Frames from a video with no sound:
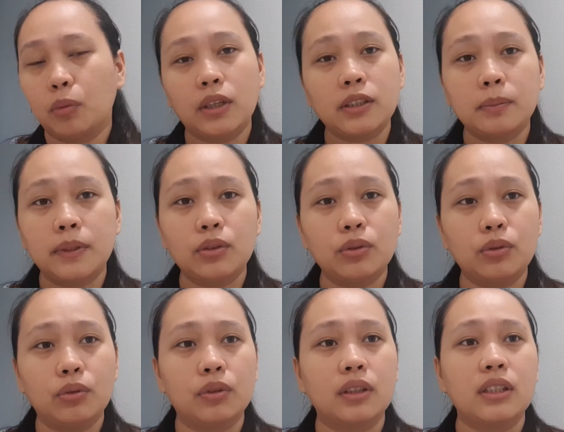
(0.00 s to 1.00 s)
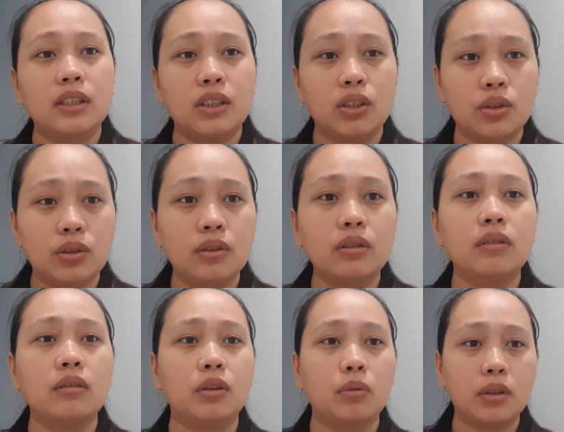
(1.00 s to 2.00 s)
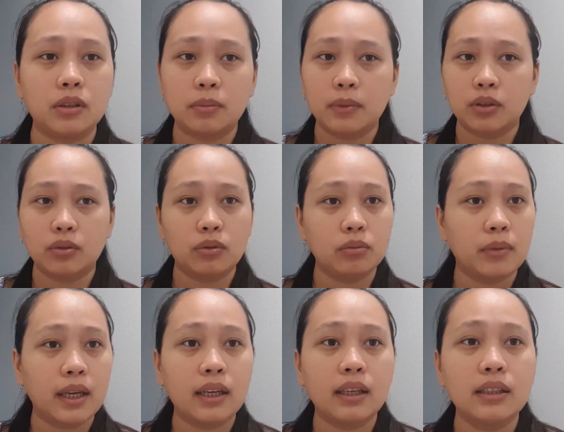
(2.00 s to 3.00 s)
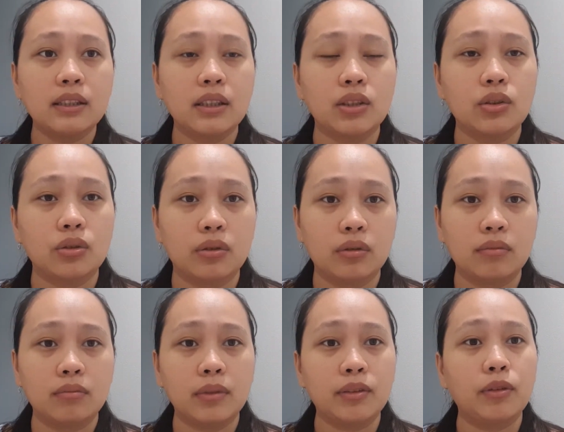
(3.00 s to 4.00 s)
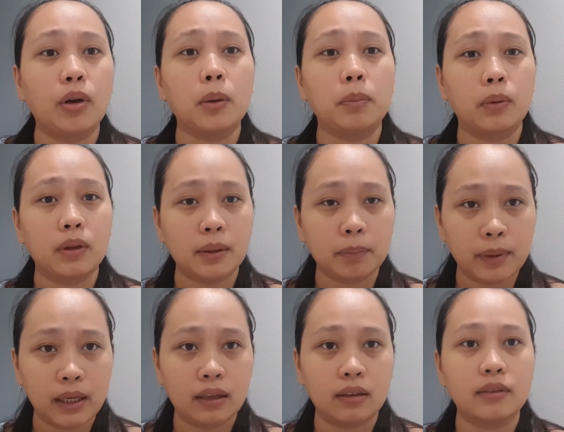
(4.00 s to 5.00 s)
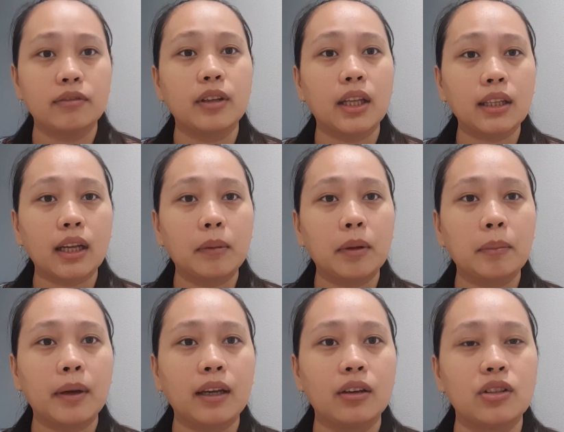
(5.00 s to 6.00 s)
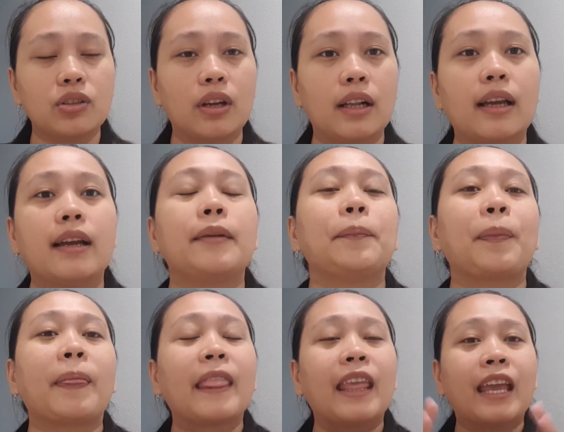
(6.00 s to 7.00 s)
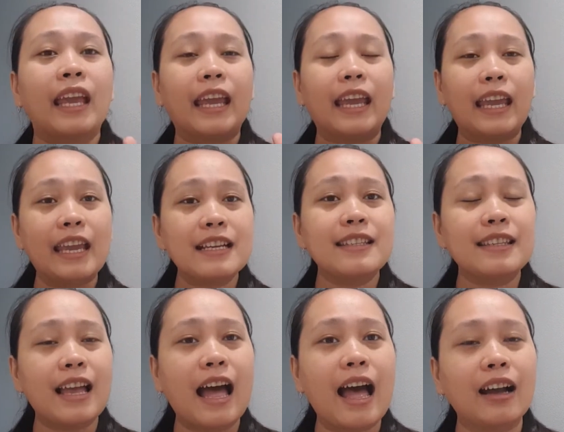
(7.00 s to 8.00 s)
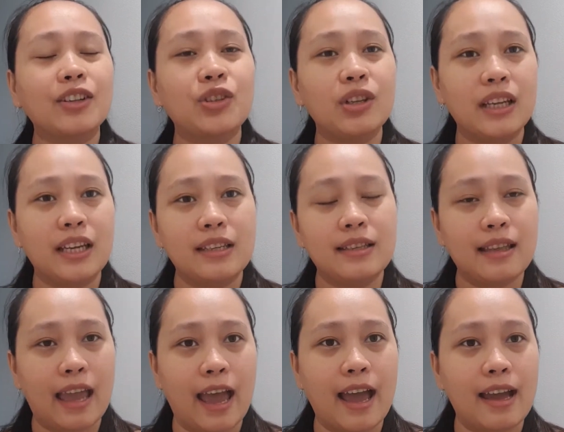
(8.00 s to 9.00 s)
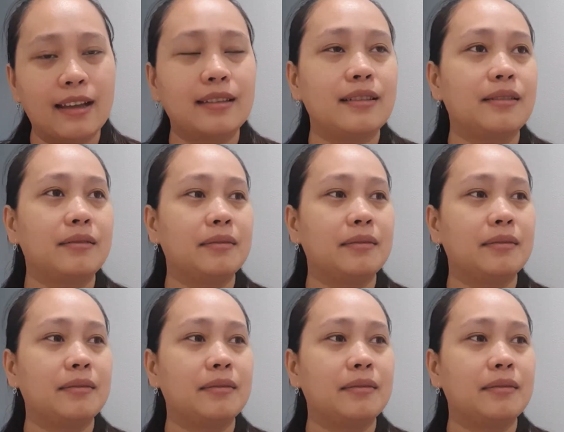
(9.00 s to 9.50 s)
wants me to do the decision. He wants me to make a decision before I pull the pin of not coming back in Australia. It's actually sad